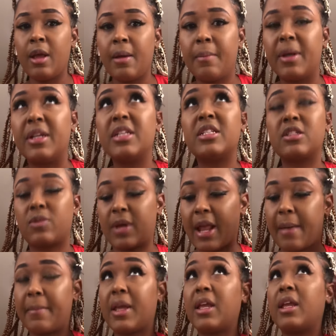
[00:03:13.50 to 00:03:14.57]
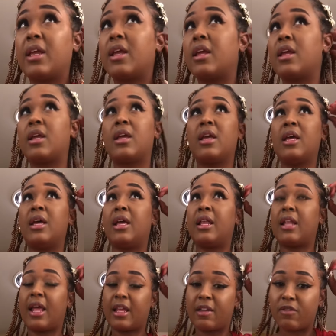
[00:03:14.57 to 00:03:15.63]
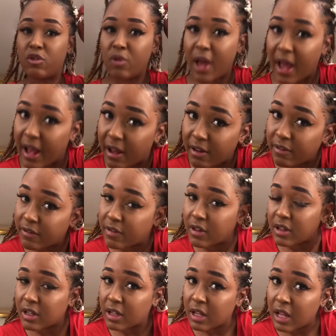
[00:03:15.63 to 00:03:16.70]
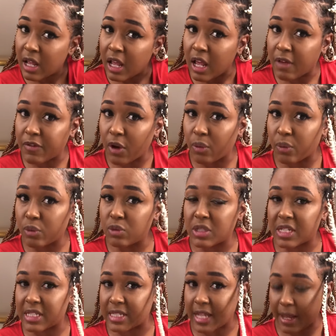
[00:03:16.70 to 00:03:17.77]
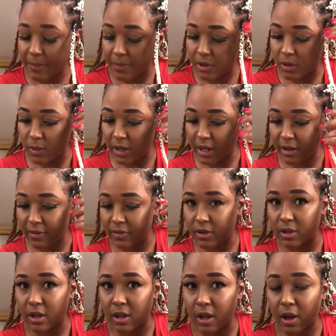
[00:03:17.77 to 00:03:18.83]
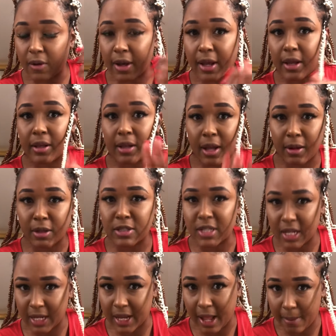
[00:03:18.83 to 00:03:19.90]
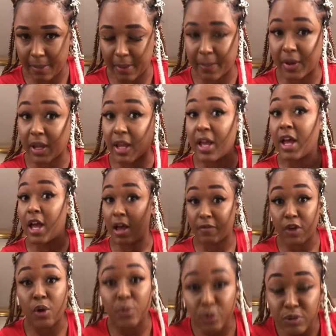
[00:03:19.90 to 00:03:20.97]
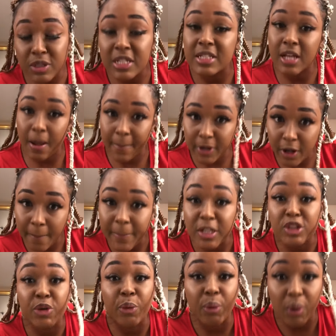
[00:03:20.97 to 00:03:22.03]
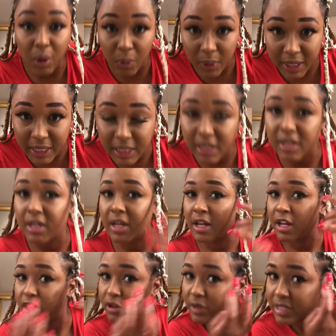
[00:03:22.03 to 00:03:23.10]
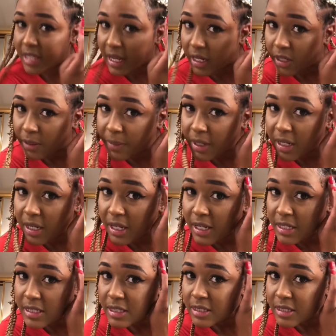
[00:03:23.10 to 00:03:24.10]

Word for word: But this is what I mean. Like if you have, if your roots is nappy or whatever, okay, I'm going to say nappy, but if your roots is coming up, it's growing, you can take a little bit of this.